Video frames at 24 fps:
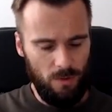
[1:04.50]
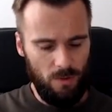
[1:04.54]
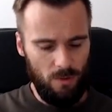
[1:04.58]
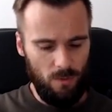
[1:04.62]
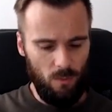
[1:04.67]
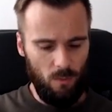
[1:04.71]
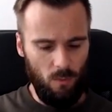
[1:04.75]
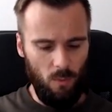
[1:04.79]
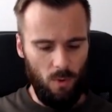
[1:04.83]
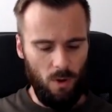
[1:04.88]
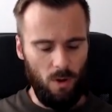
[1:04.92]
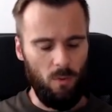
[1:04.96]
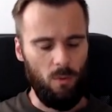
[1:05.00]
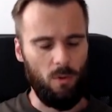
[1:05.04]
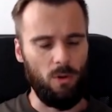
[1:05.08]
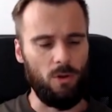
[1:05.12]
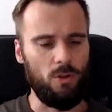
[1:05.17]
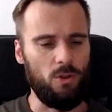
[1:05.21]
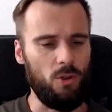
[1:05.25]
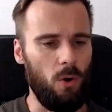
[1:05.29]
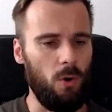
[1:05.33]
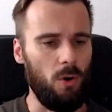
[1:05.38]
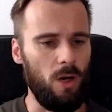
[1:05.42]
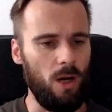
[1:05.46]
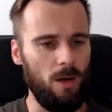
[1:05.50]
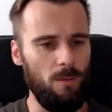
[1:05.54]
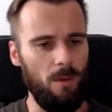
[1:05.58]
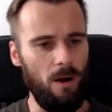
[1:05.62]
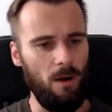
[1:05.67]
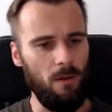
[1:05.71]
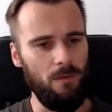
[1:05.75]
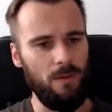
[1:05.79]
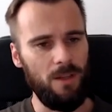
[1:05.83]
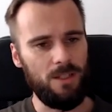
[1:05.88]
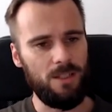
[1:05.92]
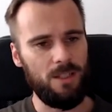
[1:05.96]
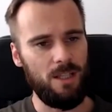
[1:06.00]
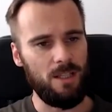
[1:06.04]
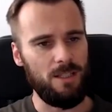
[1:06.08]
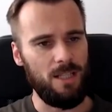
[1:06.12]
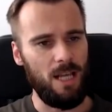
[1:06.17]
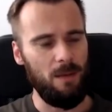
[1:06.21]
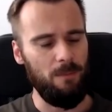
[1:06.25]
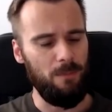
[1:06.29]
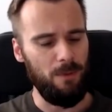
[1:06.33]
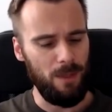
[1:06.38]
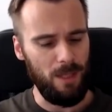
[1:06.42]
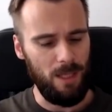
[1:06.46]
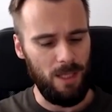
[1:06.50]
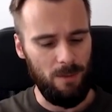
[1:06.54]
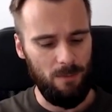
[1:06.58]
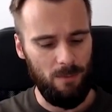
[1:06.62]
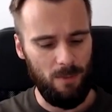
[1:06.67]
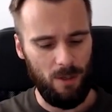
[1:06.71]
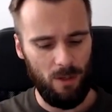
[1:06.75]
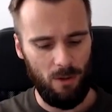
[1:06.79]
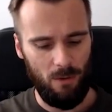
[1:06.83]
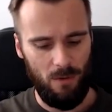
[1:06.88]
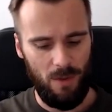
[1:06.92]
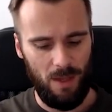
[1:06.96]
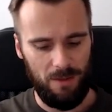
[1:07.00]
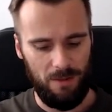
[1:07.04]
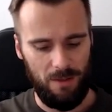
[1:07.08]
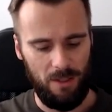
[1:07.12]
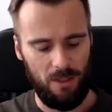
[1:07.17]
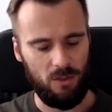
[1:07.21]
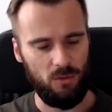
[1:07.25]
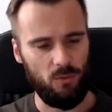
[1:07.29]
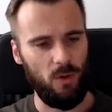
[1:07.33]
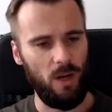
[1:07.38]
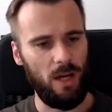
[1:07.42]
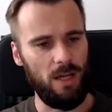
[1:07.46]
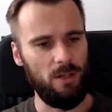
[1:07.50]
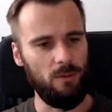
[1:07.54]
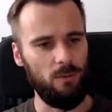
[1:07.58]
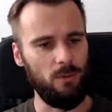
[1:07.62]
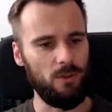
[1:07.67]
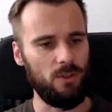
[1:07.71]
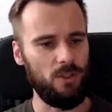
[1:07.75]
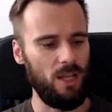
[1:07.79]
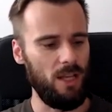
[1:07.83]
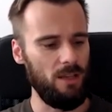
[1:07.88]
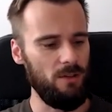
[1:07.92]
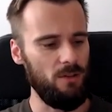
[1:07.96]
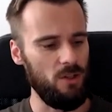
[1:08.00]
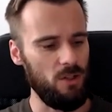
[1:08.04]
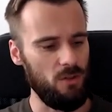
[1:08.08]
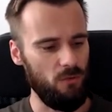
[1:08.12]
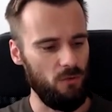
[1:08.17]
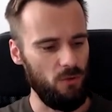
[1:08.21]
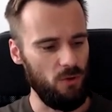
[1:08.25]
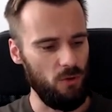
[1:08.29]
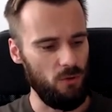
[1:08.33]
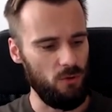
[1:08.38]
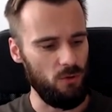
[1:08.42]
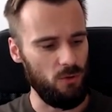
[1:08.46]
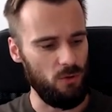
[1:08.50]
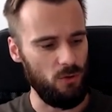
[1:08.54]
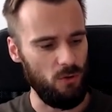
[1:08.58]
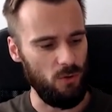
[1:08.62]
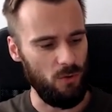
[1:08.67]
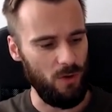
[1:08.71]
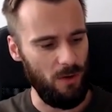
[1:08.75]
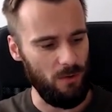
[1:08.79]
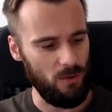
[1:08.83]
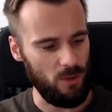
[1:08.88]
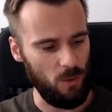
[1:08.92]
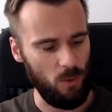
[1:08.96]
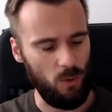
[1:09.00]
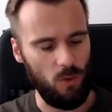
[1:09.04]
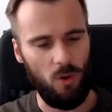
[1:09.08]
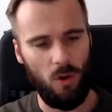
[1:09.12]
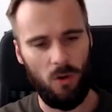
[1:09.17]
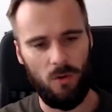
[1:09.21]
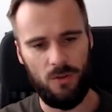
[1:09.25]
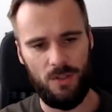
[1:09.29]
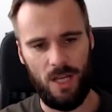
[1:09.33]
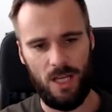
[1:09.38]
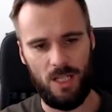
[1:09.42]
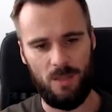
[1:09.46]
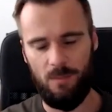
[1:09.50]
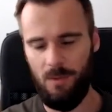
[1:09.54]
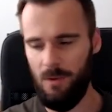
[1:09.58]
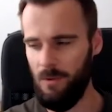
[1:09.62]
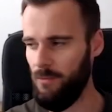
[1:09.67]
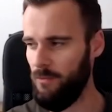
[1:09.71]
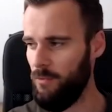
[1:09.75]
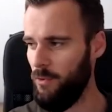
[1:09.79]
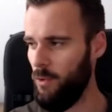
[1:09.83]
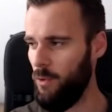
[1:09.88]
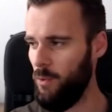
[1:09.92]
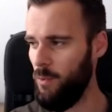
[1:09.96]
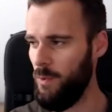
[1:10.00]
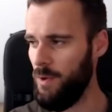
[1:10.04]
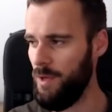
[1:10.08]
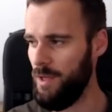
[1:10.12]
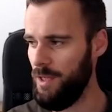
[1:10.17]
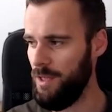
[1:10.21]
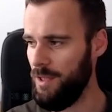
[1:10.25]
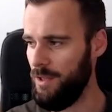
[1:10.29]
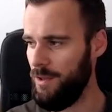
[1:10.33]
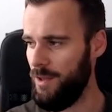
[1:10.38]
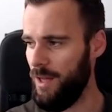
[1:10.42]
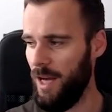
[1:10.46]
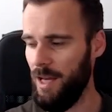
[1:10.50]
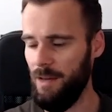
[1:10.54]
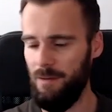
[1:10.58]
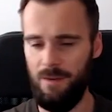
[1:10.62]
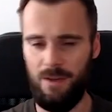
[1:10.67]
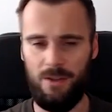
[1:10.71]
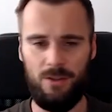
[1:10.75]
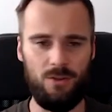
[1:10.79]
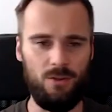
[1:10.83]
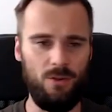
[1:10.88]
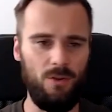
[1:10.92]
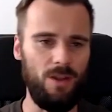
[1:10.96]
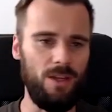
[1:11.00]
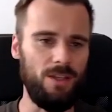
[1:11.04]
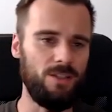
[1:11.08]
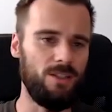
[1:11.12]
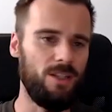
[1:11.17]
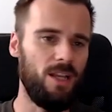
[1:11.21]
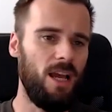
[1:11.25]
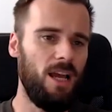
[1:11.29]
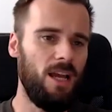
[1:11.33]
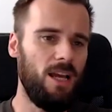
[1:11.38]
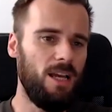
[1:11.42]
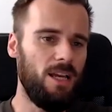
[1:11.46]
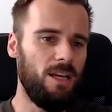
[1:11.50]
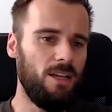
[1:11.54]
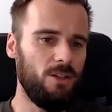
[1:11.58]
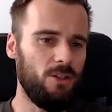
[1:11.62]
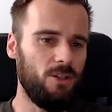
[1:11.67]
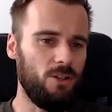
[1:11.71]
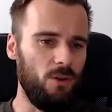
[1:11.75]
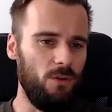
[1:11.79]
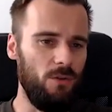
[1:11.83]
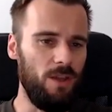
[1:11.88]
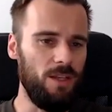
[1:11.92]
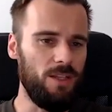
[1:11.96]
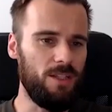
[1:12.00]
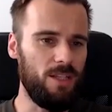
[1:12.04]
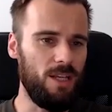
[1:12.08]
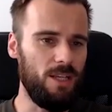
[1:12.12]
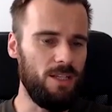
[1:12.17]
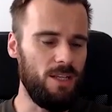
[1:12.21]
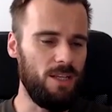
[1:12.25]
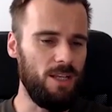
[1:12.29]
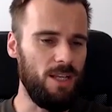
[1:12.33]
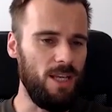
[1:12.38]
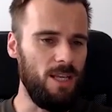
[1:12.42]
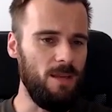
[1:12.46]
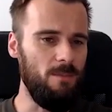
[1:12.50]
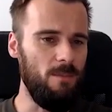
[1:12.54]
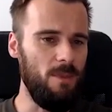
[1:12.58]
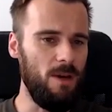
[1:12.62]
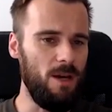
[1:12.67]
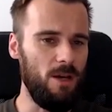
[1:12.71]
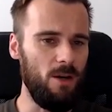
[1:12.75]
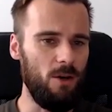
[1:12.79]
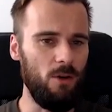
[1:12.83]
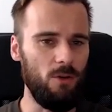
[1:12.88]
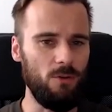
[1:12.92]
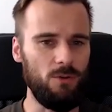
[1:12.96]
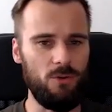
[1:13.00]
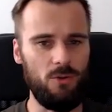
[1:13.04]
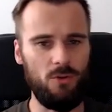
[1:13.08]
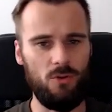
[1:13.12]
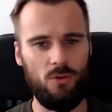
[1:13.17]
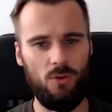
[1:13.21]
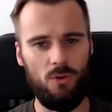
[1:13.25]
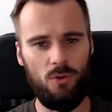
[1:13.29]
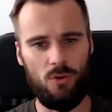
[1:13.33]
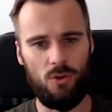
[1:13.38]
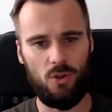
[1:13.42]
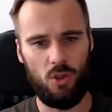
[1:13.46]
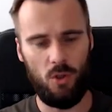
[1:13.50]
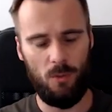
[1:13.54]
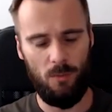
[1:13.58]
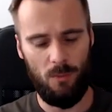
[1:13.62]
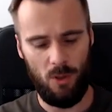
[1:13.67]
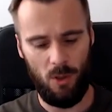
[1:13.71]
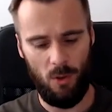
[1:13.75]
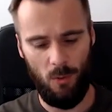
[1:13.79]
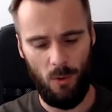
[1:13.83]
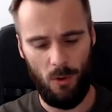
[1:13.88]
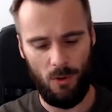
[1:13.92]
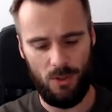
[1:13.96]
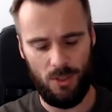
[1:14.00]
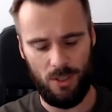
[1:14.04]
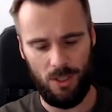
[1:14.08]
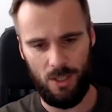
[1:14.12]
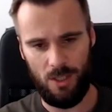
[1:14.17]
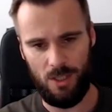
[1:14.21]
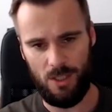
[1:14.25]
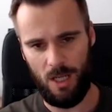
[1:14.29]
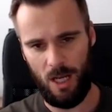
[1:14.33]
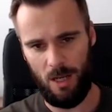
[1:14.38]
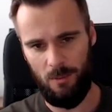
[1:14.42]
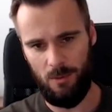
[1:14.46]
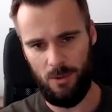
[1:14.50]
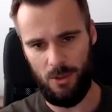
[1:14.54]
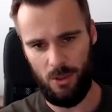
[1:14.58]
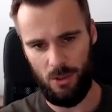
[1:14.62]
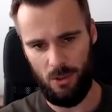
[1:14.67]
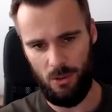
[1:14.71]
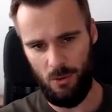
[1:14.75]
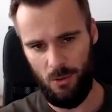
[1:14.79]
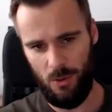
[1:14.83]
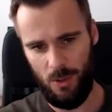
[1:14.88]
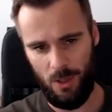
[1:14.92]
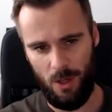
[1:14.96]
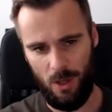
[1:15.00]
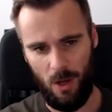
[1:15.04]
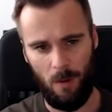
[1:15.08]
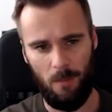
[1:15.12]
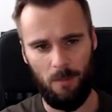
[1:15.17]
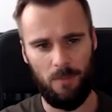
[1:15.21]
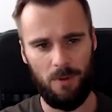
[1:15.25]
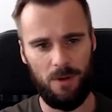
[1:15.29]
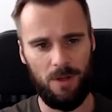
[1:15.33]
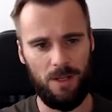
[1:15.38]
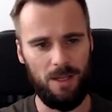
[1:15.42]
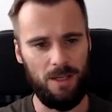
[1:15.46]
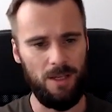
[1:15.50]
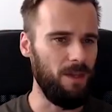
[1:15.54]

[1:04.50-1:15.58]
what we're talking about. This is the type of email that this writer will send, just for you to have some context before we dive into this. So this is an email to someone who works at a cybersecurity company,